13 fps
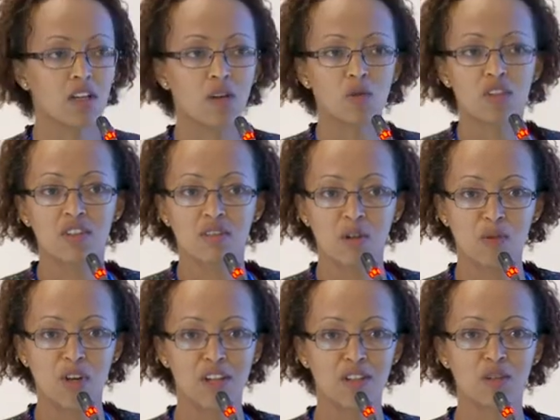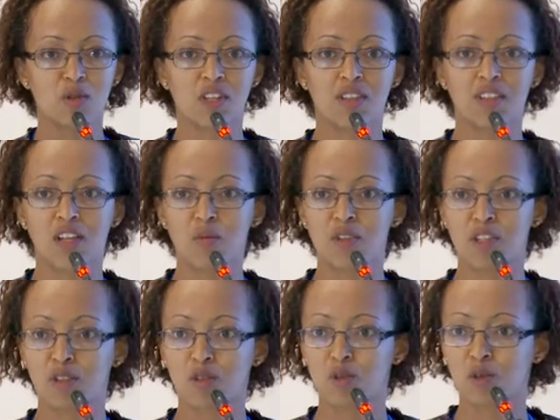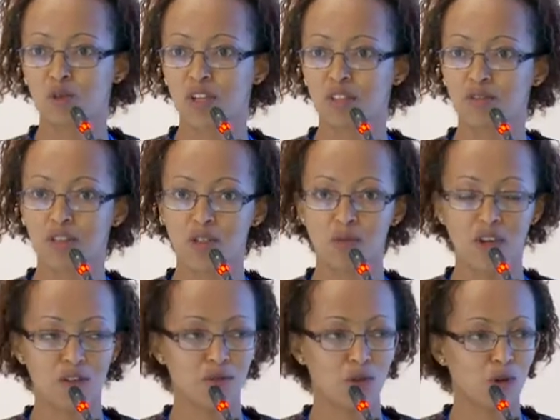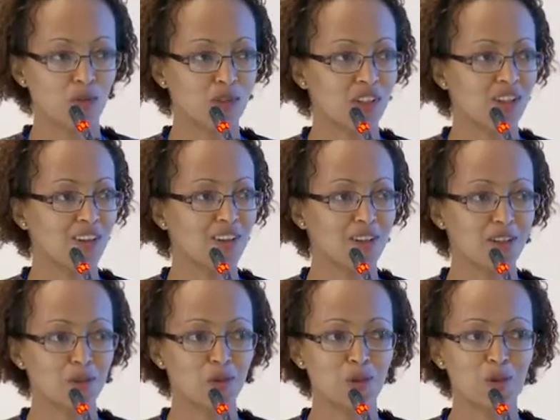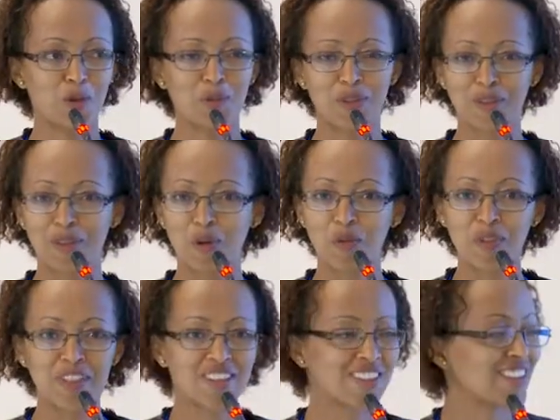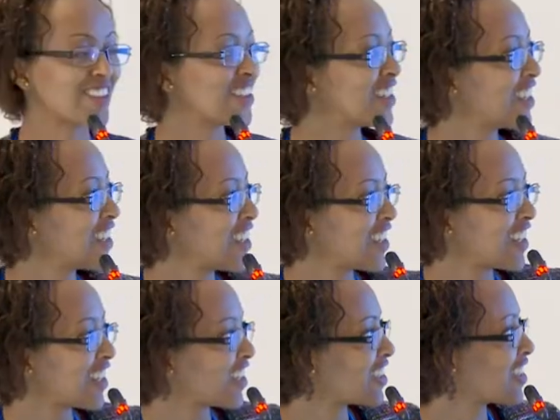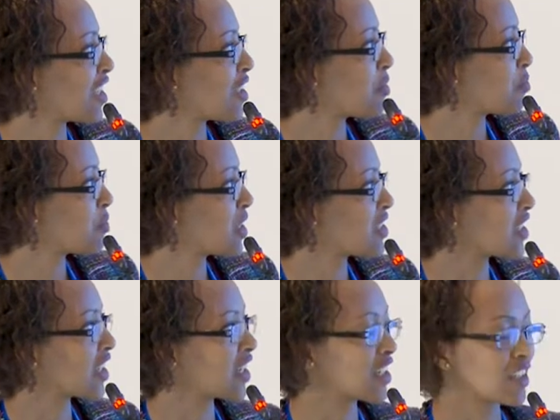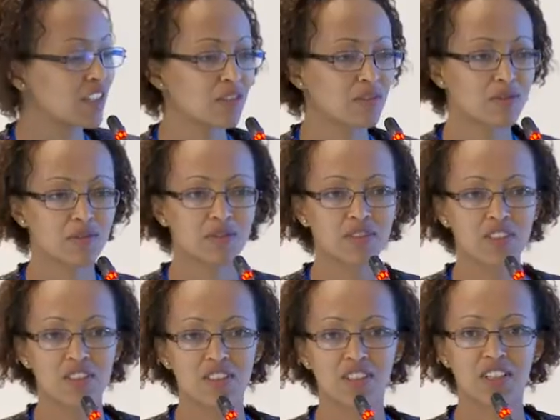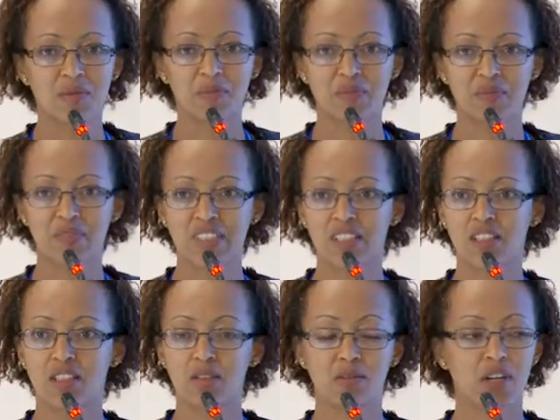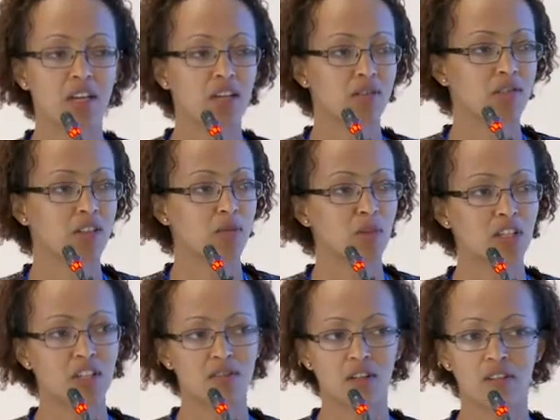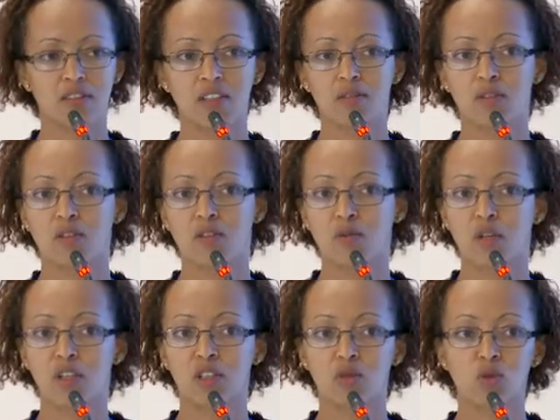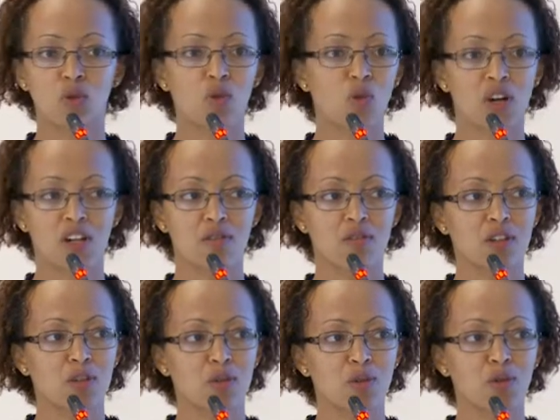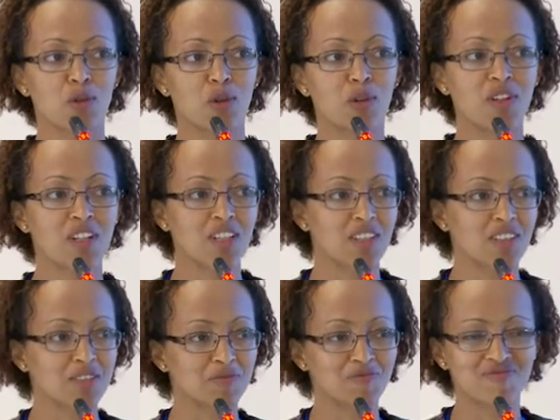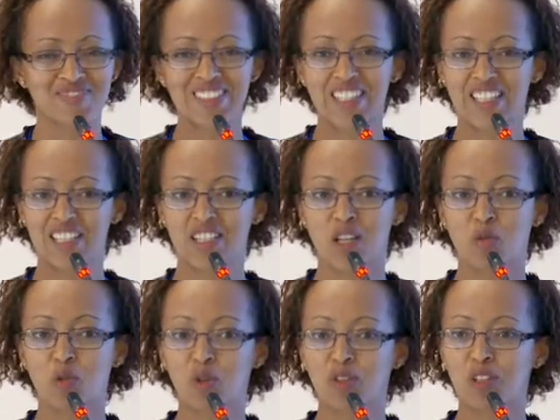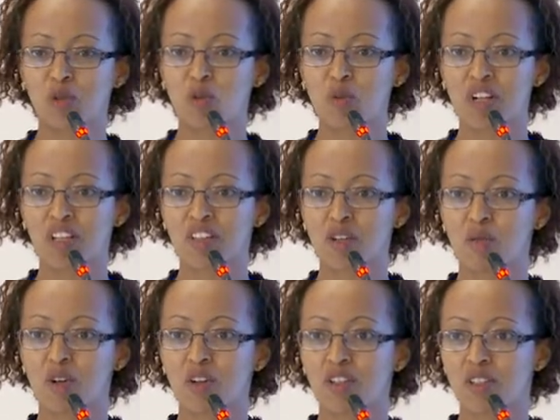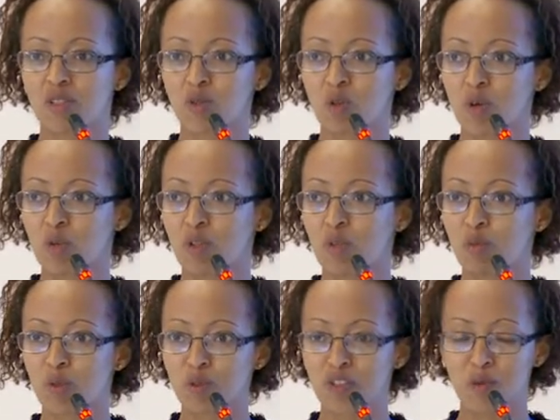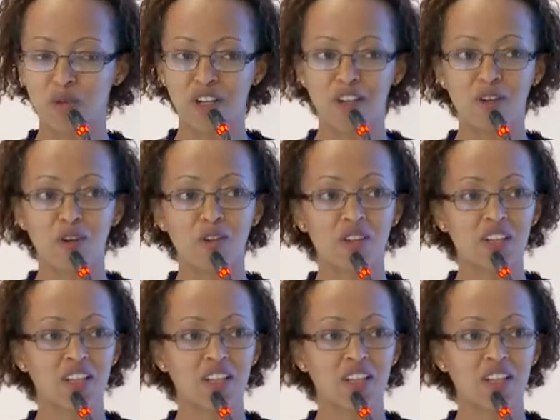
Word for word: I would remind you that I'm here to get feedback from the Learning to Compete community. And then basically, if I have the money, if I give you the money to do whatever you do on supporting women entrepreneurs, where would you put the money on?